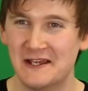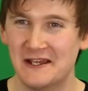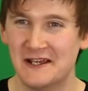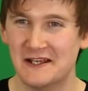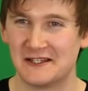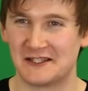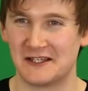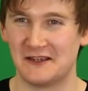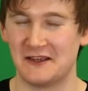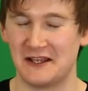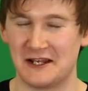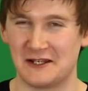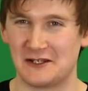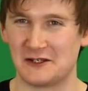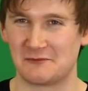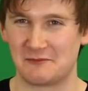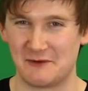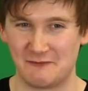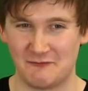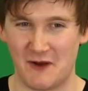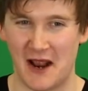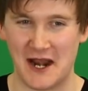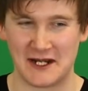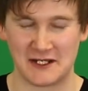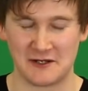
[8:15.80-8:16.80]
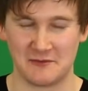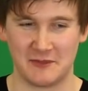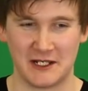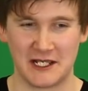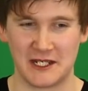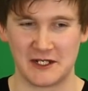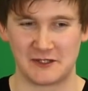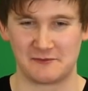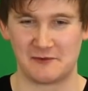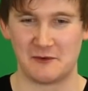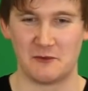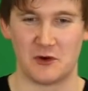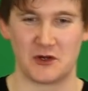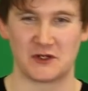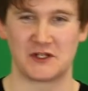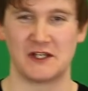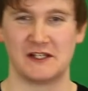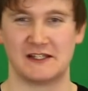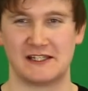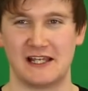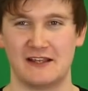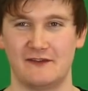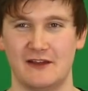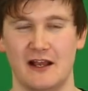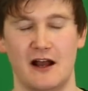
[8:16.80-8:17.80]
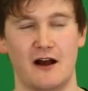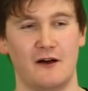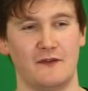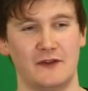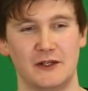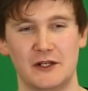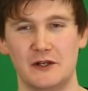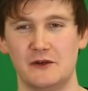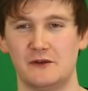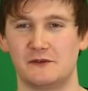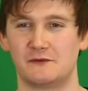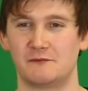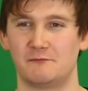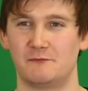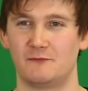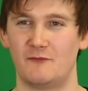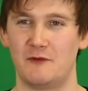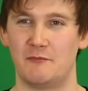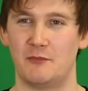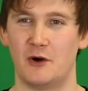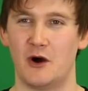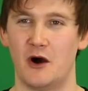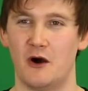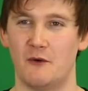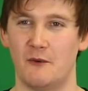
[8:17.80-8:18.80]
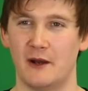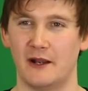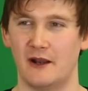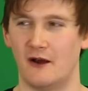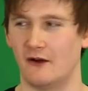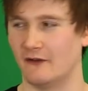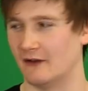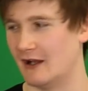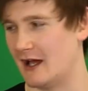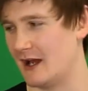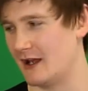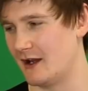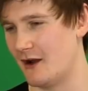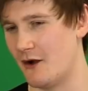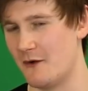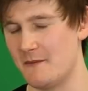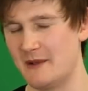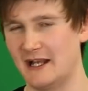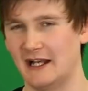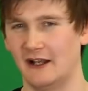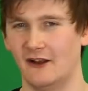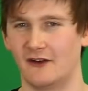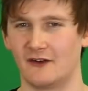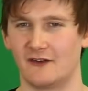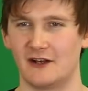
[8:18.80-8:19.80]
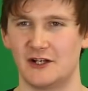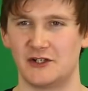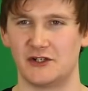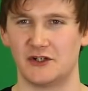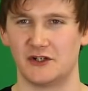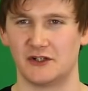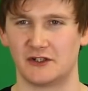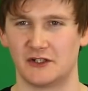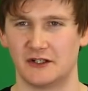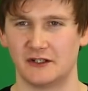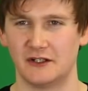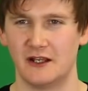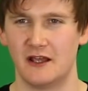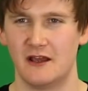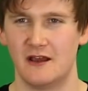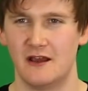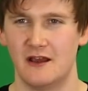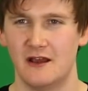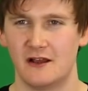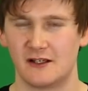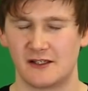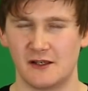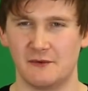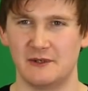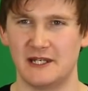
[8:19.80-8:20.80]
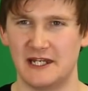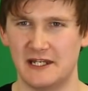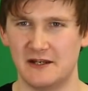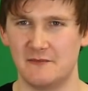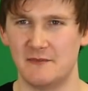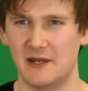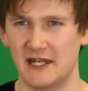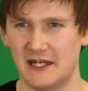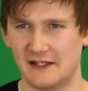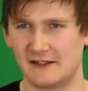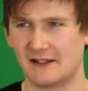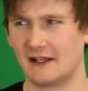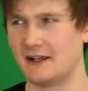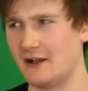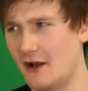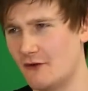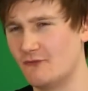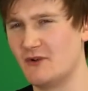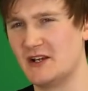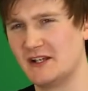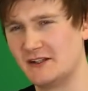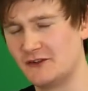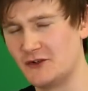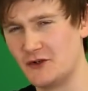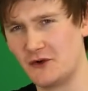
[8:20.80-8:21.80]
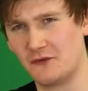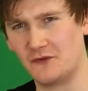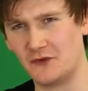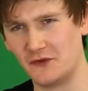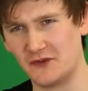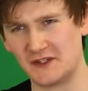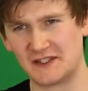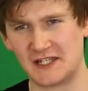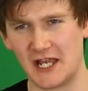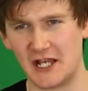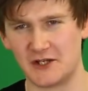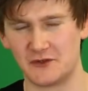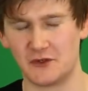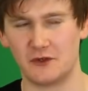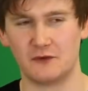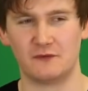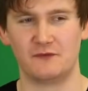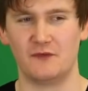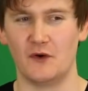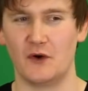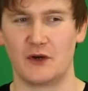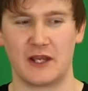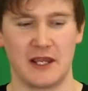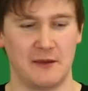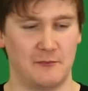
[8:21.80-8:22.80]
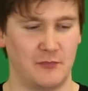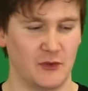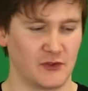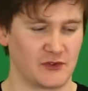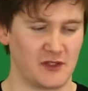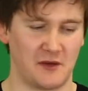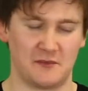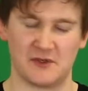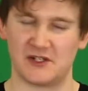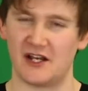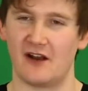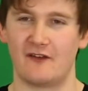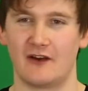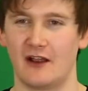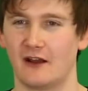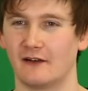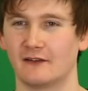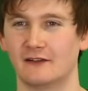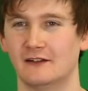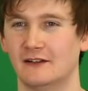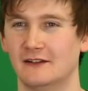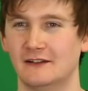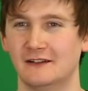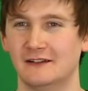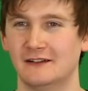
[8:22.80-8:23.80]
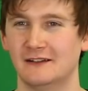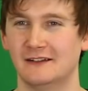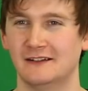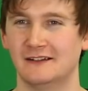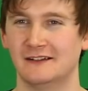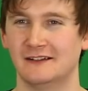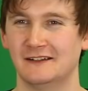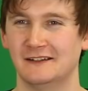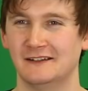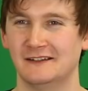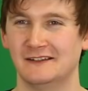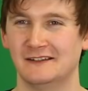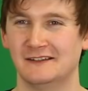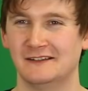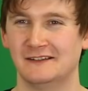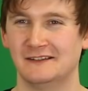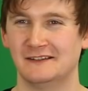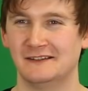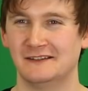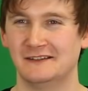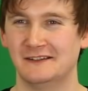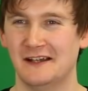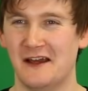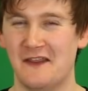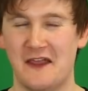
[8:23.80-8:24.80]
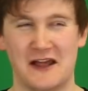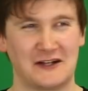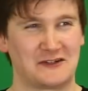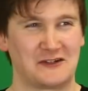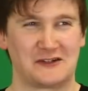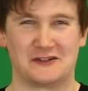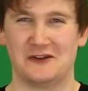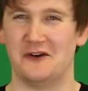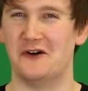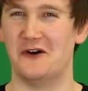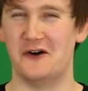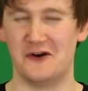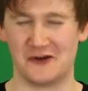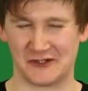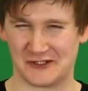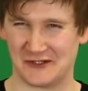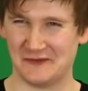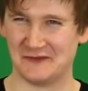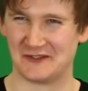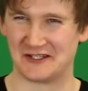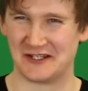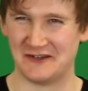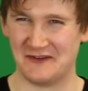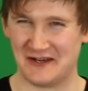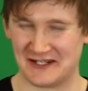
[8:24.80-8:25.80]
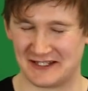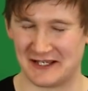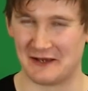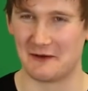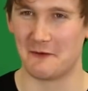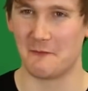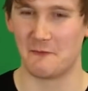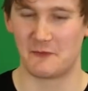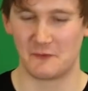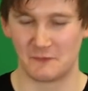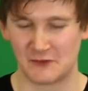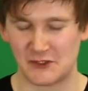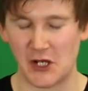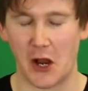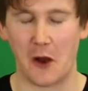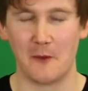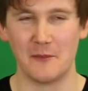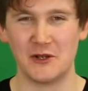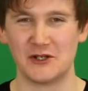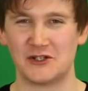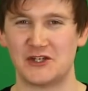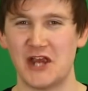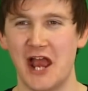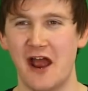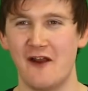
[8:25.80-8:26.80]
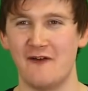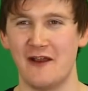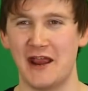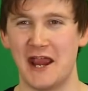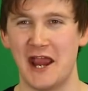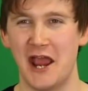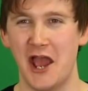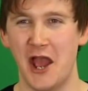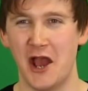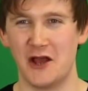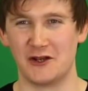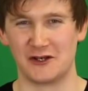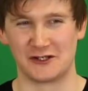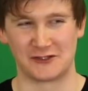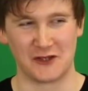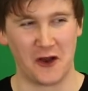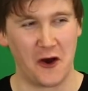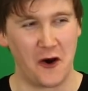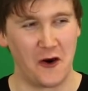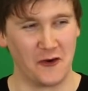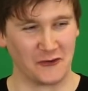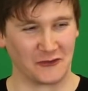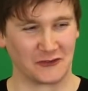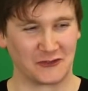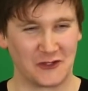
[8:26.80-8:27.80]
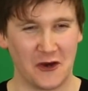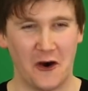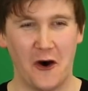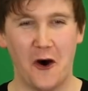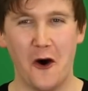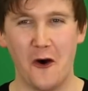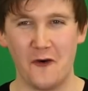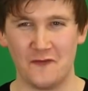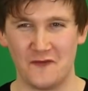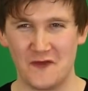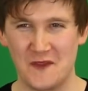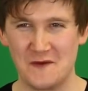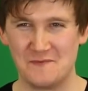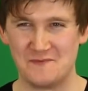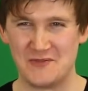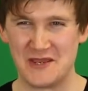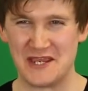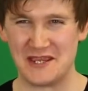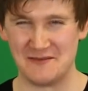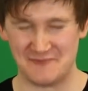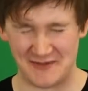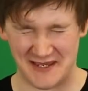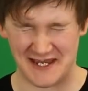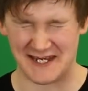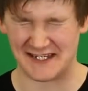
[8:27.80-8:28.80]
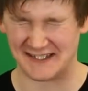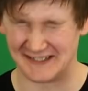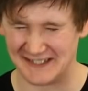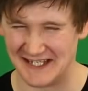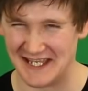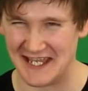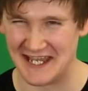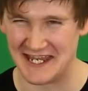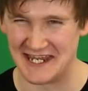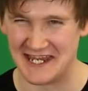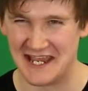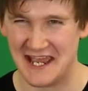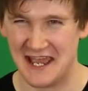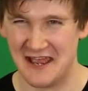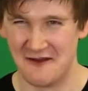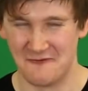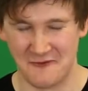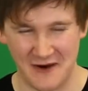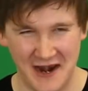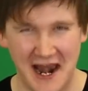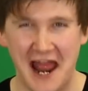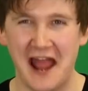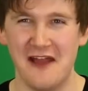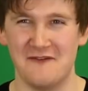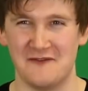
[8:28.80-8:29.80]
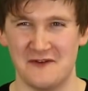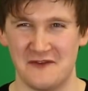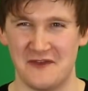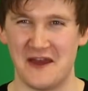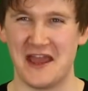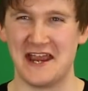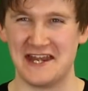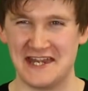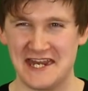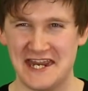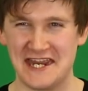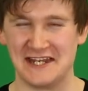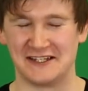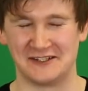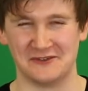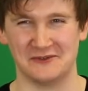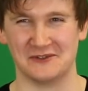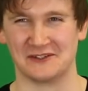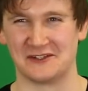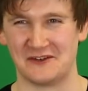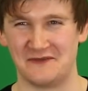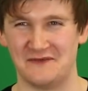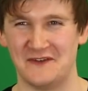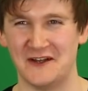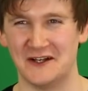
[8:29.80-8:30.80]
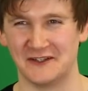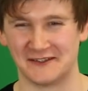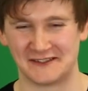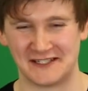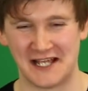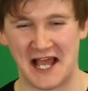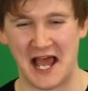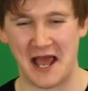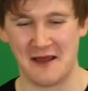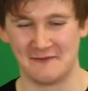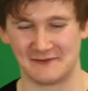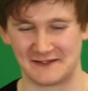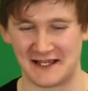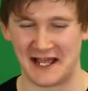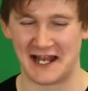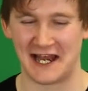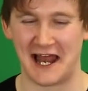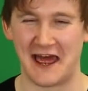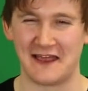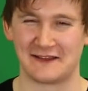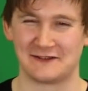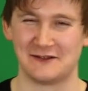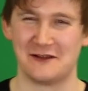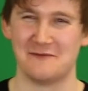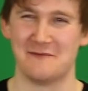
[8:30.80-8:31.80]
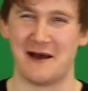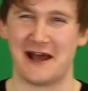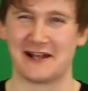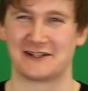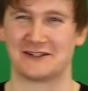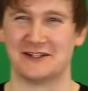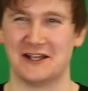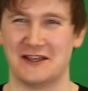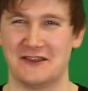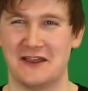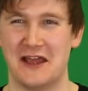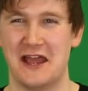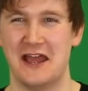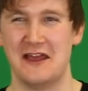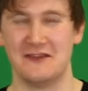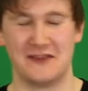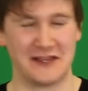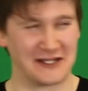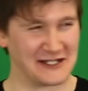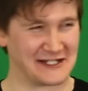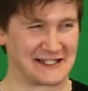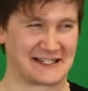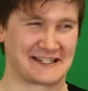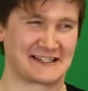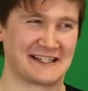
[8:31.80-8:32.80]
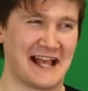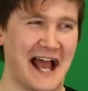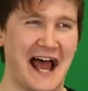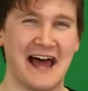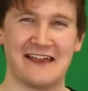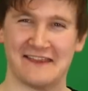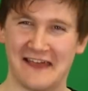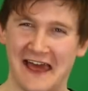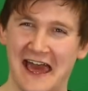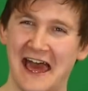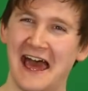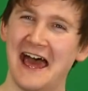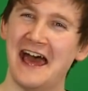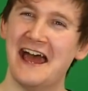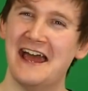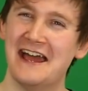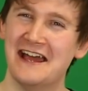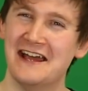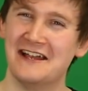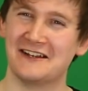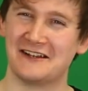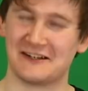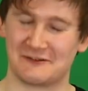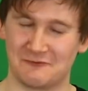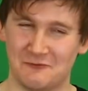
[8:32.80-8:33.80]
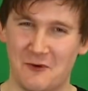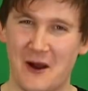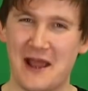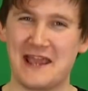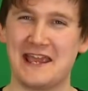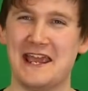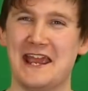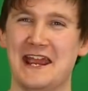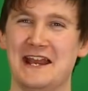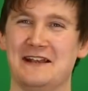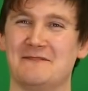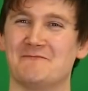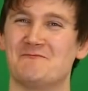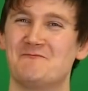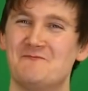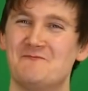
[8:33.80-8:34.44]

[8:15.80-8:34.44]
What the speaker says: So they'd just be randomly, you'd be watching TV, the news report went on a minute longer than it should have done. So we need a minute to, reshuffle the schedule. Fuck it, put Tom and Jerry on. And that's just awesome to me. So Tom and Jerry are just on call for the BBC whenever they need someone to fill time. So I like to imagine they're just sat there, just waiting.